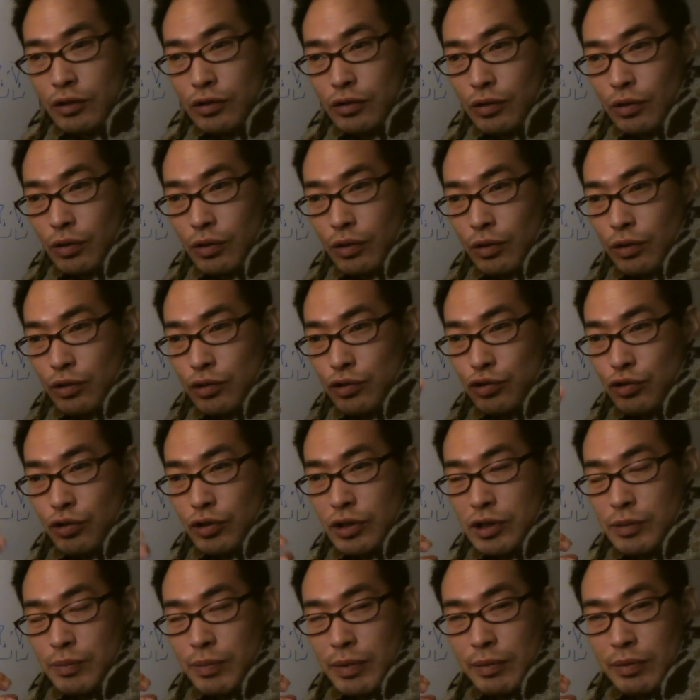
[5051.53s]
So
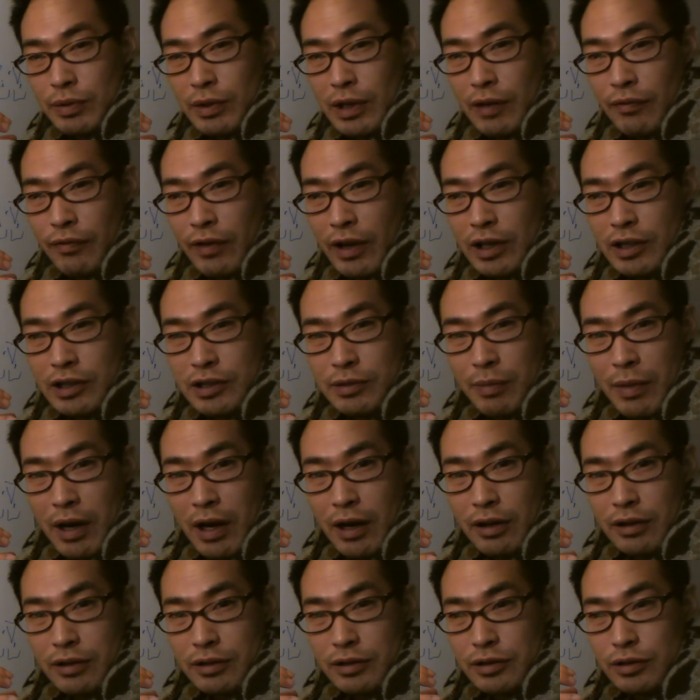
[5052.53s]
Jewish people are very
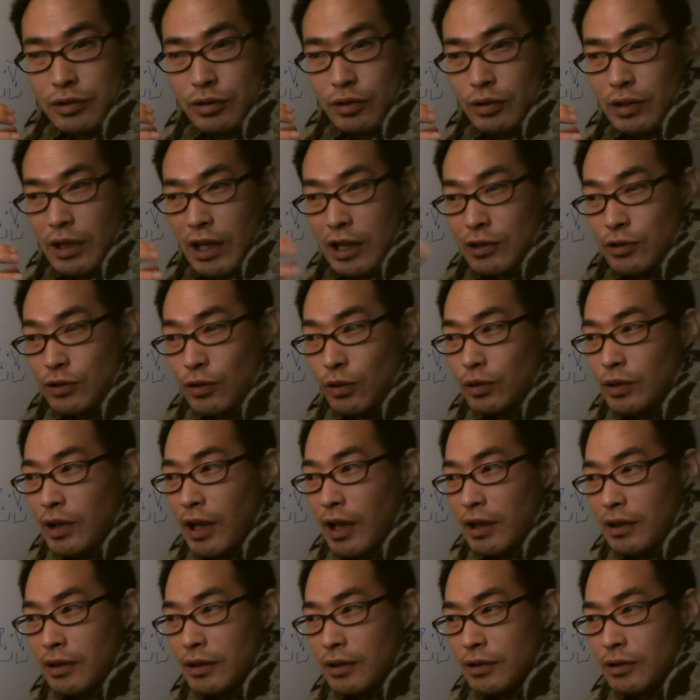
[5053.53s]
smart, so they saw
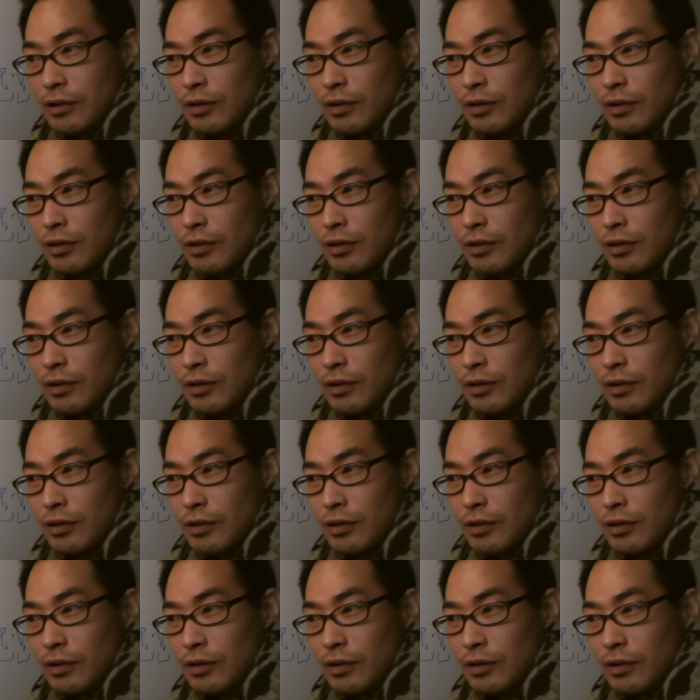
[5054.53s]
that.